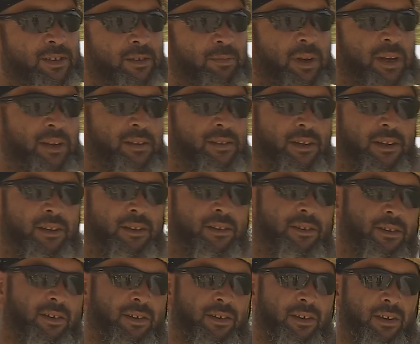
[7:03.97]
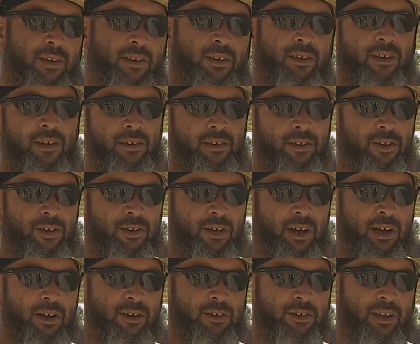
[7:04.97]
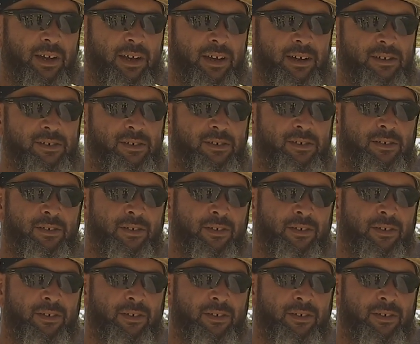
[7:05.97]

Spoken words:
Depends on, you know, how it lasts.